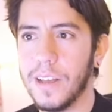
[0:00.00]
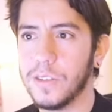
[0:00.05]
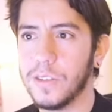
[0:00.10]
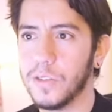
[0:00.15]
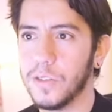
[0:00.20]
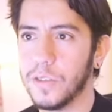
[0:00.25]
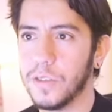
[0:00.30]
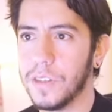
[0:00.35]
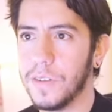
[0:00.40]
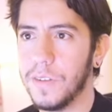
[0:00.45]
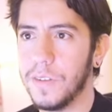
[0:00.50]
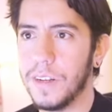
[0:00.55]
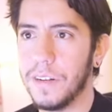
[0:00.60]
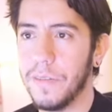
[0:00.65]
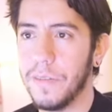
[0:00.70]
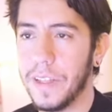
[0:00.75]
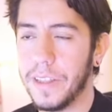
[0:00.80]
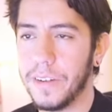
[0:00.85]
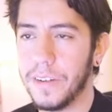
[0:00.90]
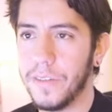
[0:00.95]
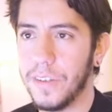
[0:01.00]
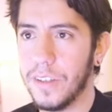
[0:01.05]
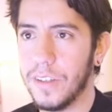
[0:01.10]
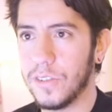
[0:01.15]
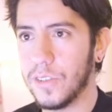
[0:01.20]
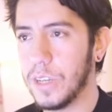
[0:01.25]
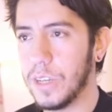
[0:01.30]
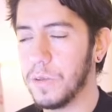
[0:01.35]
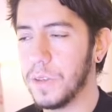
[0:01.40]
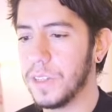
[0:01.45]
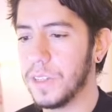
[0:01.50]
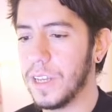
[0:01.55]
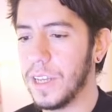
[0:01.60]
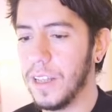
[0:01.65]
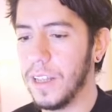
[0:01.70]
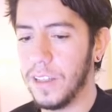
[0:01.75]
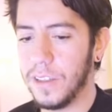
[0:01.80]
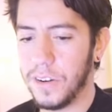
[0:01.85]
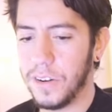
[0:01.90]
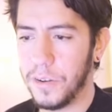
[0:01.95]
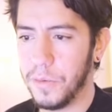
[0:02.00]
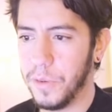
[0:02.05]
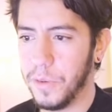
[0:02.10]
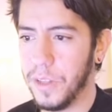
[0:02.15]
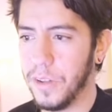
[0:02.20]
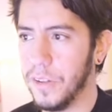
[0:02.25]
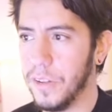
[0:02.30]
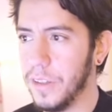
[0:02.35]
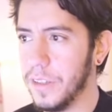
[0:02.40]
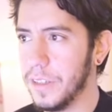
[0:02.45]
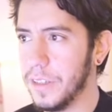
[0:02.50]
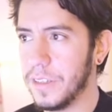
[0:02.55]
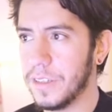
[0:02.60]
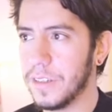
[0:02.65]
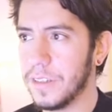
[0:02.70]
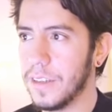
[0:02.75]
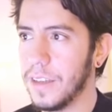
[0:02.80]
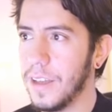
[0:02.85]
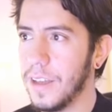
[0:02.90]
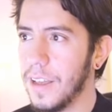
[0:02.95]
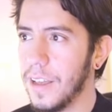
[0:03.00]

to use the Blender video sequence editor with all these